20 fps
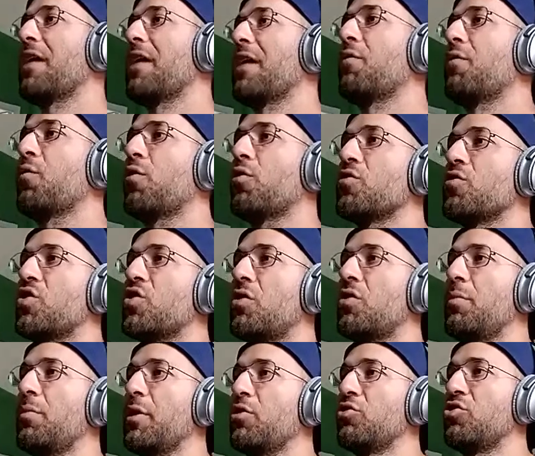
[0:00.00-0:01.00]
of concerned
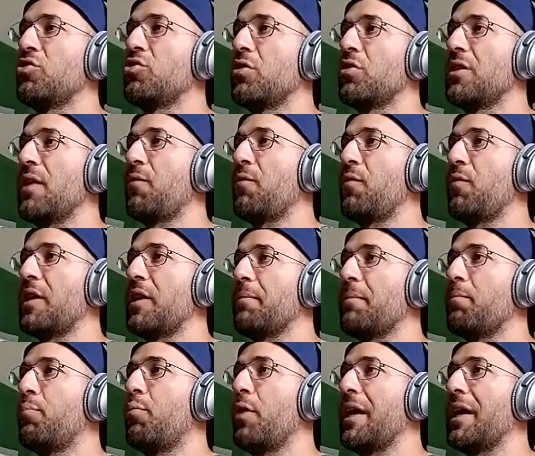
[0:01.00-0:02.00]
because, it definitely
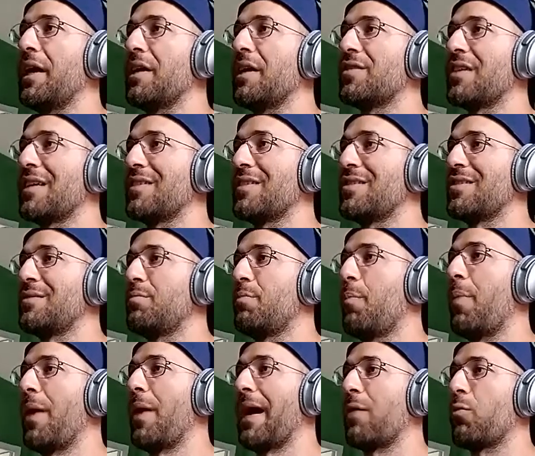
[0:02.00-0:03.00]
brings us
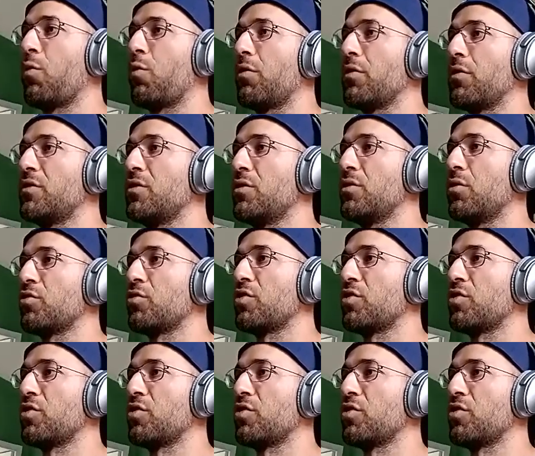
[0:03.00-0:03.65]
backwards. So